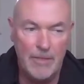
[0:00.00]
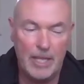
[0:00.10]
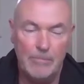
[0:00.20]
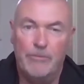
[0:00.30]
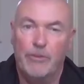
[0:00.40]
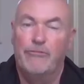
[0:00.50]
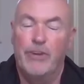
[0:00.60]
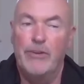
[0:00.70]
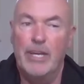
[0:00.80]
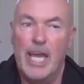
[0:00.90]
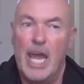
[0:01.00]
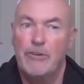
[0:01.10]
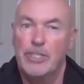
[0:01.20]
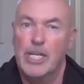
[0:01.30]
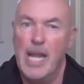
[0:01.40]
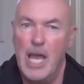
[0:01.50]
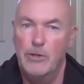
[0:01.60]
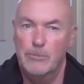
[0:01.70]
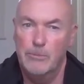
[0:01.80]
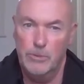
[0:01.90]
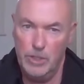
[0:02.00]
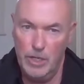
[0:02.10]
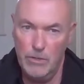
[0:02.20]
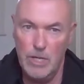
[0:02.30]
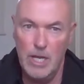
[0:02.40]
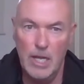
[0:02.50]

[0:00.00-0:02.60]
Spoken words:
they can be very garish and loud, you know?